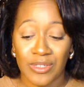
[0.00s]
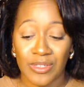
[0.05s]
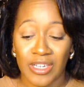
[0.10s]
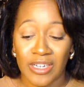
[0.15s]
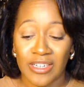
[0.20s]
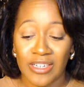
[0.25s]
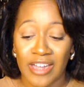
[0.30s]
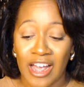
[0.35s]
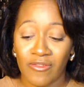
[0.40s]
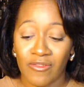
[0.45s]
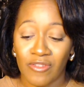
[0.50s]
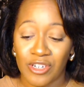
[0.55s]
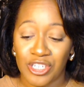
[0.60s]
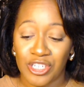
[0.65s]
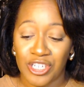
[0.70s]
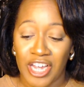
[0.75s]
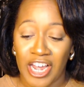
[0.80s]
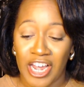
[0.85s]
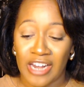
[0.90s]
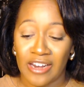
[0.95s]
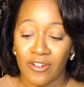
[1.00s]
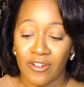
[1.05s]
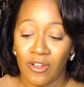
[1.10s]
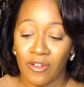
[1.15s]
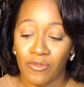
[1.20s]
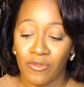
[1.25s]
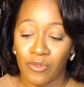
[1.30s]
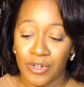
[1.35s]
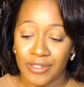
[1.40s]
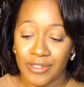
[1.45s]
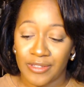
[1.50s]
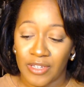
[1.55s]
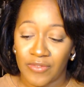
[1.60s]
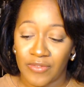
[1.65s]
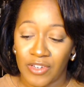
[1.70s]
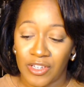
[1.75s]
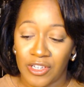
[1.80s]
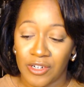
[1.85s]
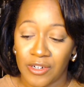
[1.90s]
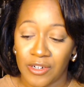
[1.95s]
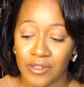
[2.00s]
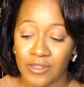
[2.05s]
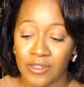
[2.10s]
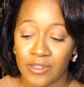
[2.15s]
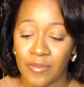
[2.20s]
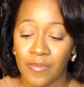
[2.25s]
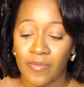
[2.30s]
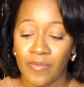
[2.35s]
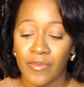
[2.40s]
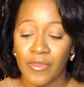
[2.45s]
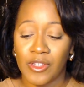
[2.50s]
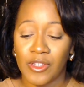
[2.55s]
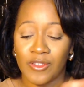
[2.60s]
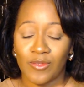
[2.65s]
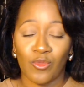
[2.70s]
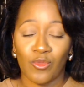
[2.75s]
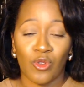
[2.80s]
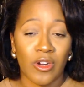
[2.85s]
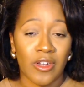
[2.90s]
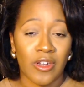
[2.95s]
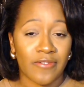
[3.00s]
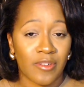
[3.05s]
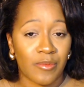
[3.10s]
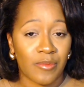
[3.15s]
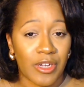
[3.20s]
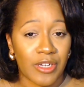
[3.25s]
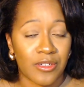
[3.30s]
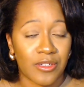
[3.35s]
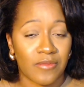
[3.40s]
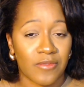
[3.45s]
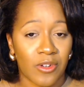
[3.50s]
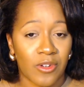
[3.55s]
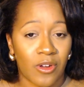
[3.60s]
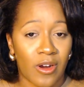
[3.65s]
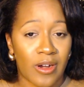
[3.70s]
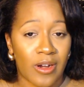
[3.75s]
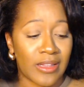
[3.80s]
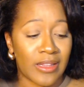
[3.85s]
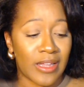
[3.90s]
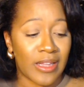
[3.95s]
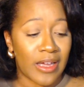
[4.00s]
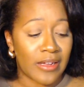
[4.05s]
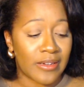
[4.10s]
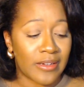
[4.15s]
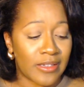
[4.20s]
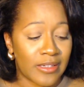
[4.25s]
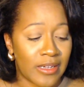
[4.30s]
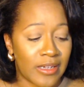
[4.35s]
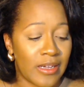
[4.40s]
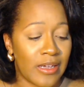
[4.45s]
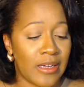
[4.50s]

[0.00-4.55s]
average gain in all 47 years. There's more information regarding that.